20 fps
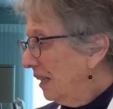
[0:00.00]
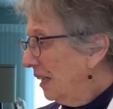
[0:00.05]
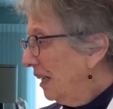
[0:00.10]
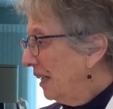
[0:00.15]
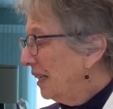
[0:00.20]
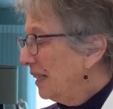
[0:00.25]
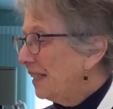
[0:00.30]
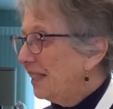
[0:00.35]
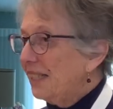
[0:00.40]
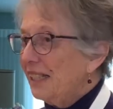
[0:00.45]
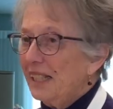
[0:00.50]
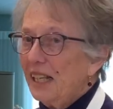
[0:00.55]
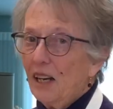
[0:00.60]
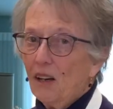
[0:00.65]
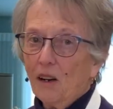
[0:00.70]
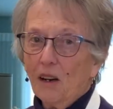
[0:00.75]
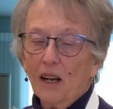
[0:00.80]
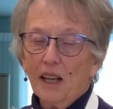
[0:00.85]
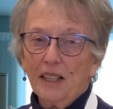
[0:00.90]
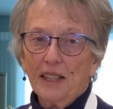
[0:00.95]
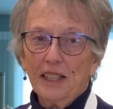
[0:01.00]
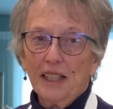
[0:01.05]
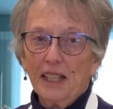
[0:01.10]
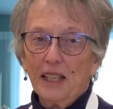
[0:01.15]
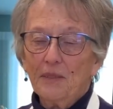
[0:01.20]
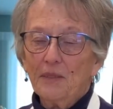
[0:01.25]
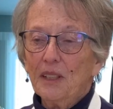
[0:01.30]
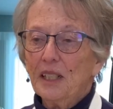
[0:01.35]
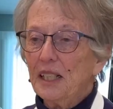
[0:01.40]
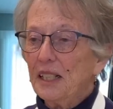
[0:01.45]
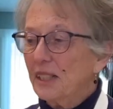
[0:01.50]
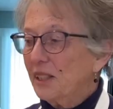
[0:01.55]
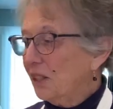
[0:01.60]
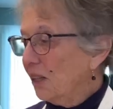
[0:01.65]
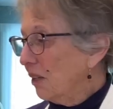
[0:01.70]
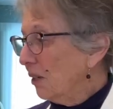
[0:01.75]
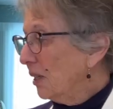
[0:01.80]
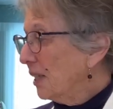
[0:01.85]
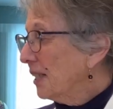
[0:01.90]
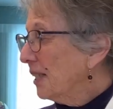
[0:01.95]
and see how hot the oven is,
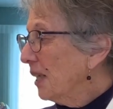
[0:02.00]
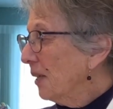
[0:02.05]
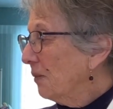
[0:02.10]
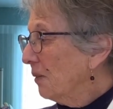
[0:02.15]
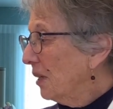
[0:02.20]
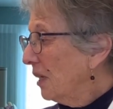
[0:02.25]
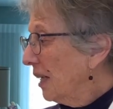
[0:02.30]
on this oven